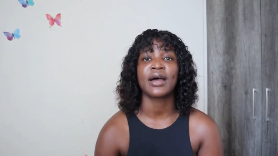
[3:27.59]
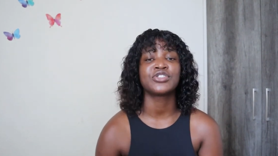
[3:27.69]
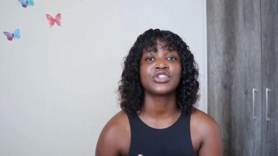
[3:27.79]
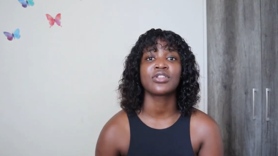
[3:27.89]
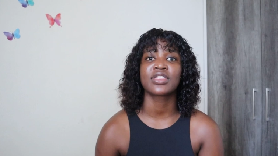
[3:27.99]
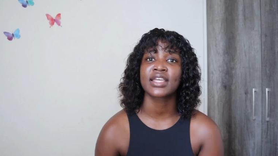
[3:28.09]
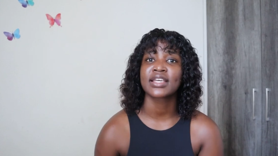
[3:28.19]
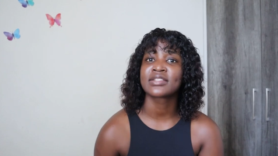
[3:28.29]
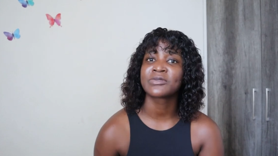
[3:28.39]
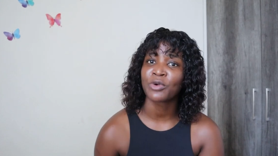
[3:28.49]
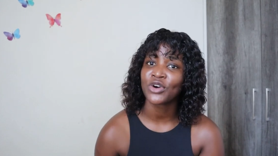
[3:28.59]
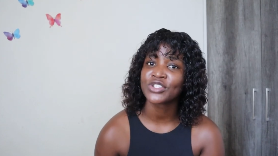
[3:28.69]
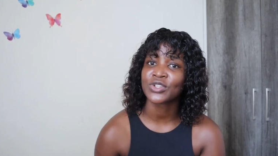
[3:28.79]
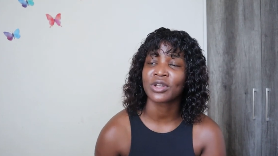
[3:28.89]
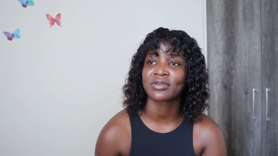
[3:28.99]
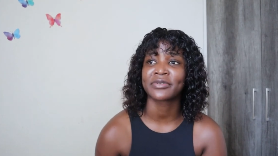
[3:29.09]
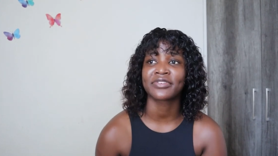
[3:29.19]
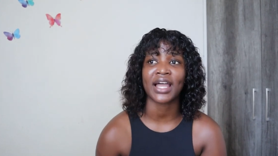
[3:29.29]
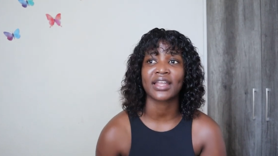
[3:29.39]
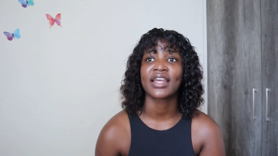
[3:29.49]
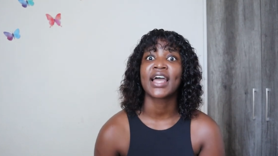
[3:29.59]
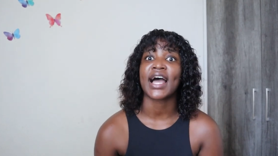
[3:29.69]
Do you think a small is going to be fine?